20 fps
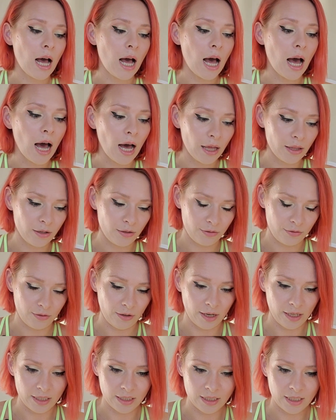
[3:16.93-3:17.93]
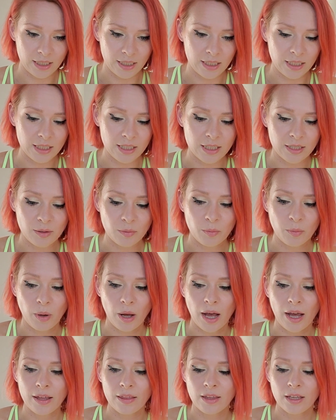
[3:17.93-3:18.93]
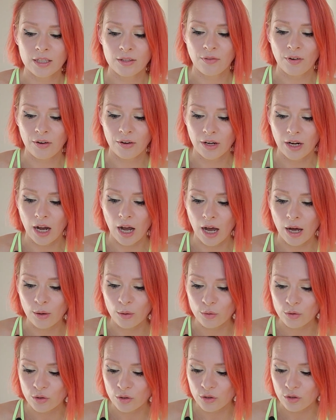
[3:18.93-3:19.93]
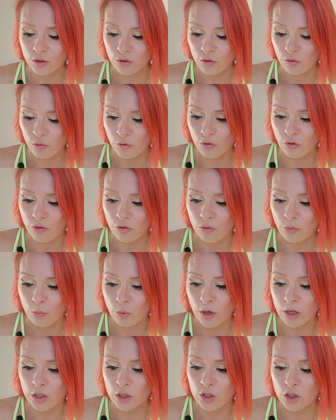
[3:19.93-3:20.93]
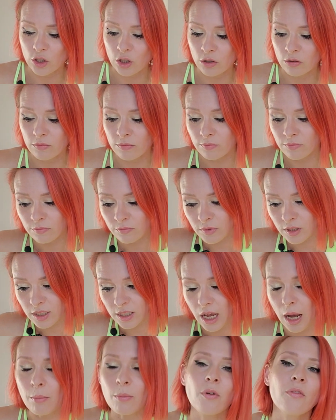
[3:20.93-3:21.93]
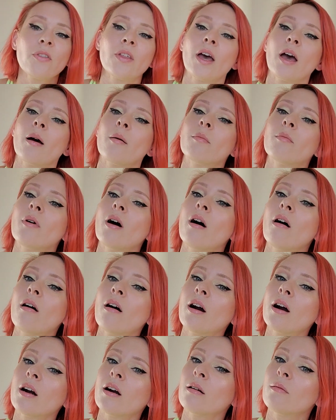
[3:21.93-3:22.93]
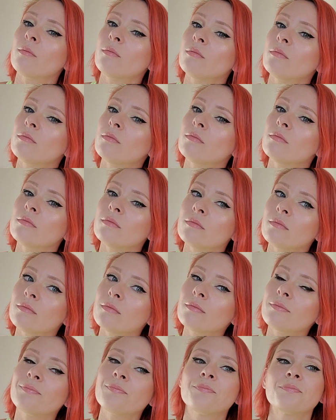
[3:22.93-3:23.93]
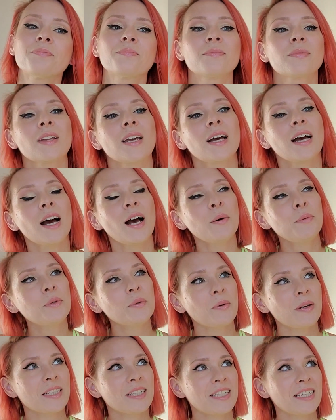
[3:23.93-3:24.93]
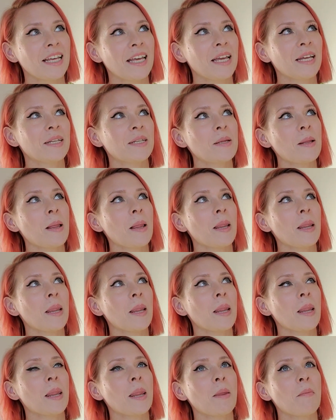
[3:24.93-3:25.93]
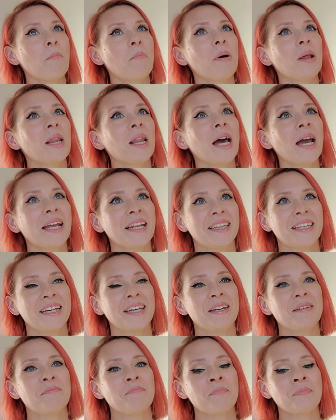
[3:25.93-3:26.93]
other fragrances by this very house, which some of them are, how do I say it politely?